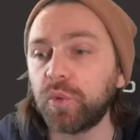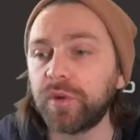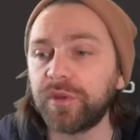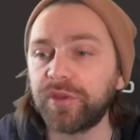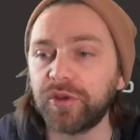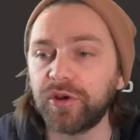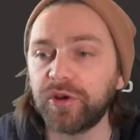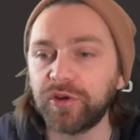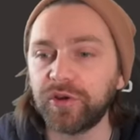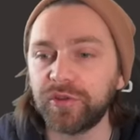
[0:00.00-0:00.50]
with
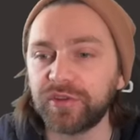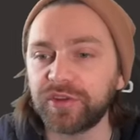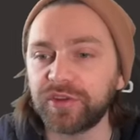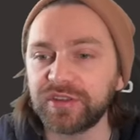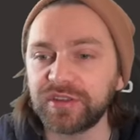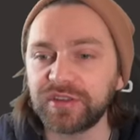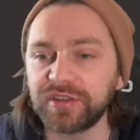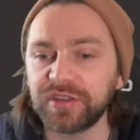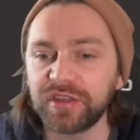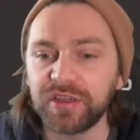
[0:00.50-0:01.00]

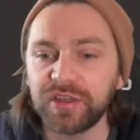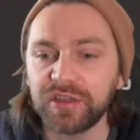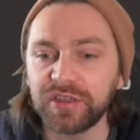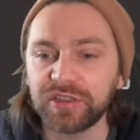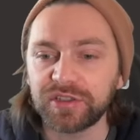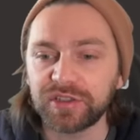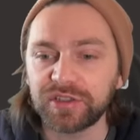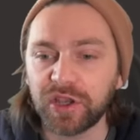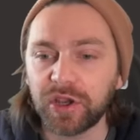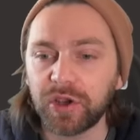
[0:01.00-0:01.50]
others.
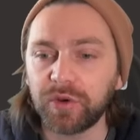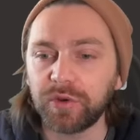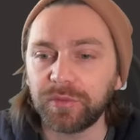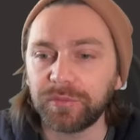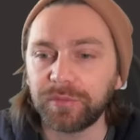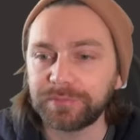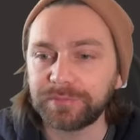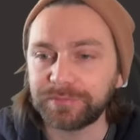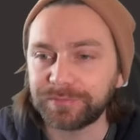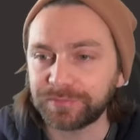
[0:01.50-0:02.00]
So
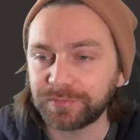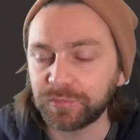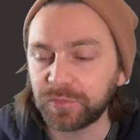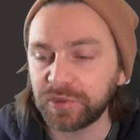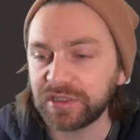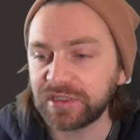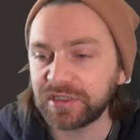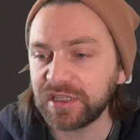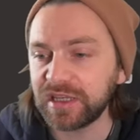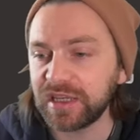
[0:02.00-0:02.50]
we
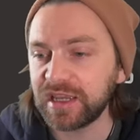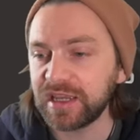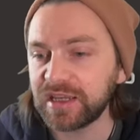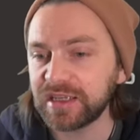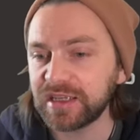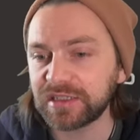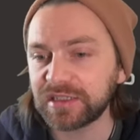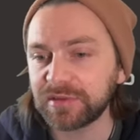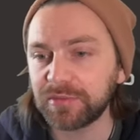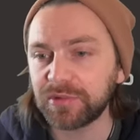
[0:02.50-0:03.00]
see
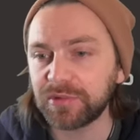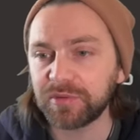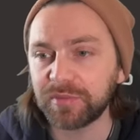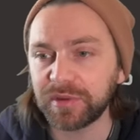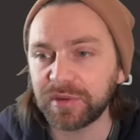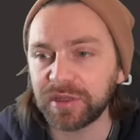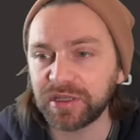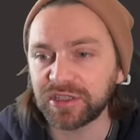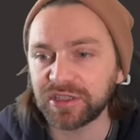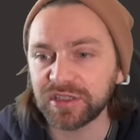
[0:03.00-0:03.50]
here some of the
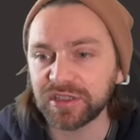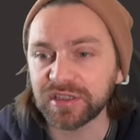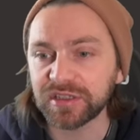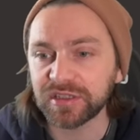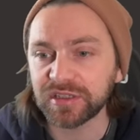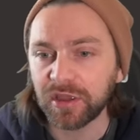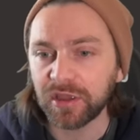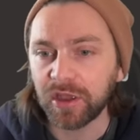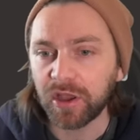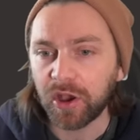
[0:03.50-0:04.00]
pictures
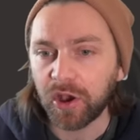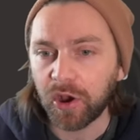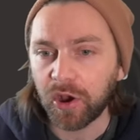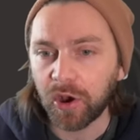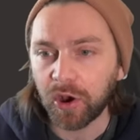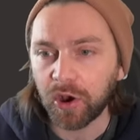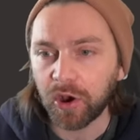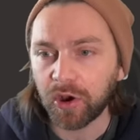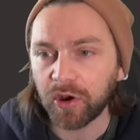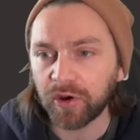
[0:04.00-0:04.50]

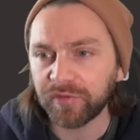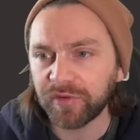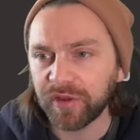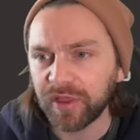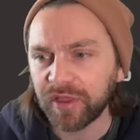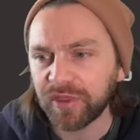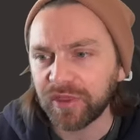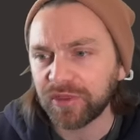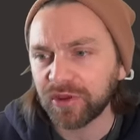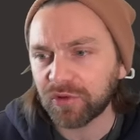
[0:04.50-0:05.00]
of
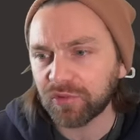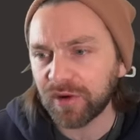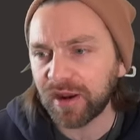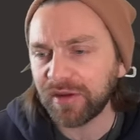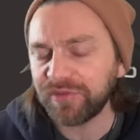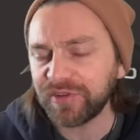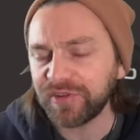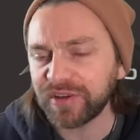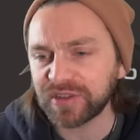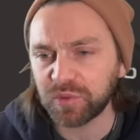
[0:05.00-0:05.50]
the
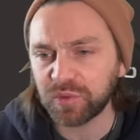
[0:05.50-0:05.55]
graphics